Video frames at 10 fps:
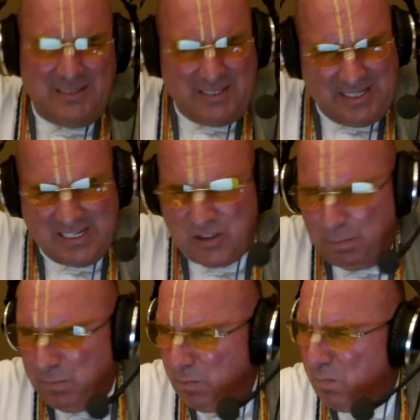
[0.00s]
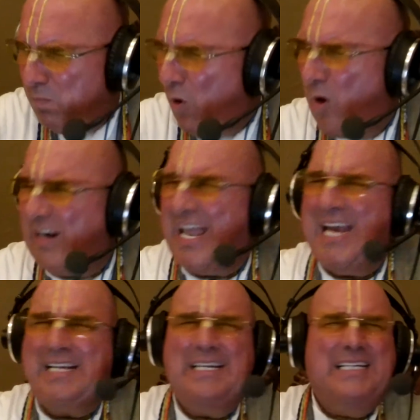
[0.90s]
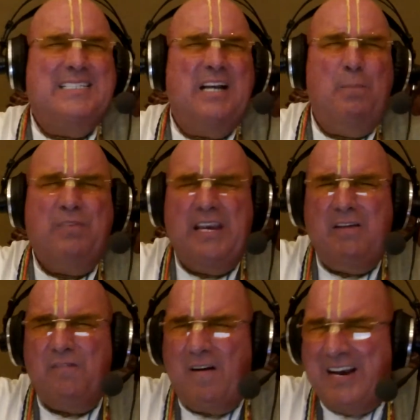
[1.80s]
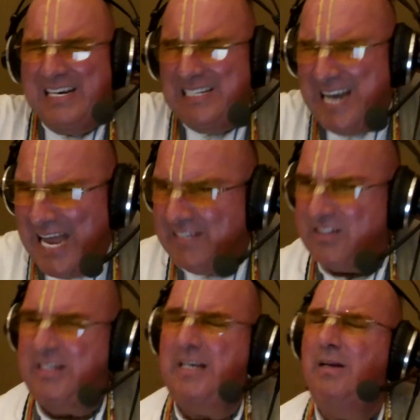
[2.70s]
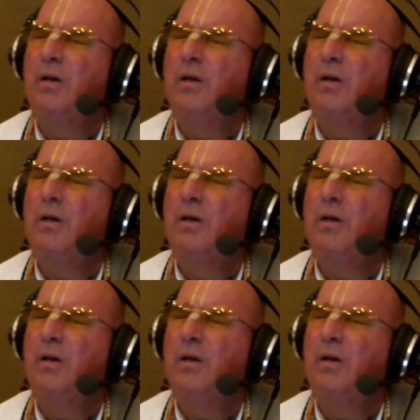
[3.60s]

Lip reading: is more likely something very nasty,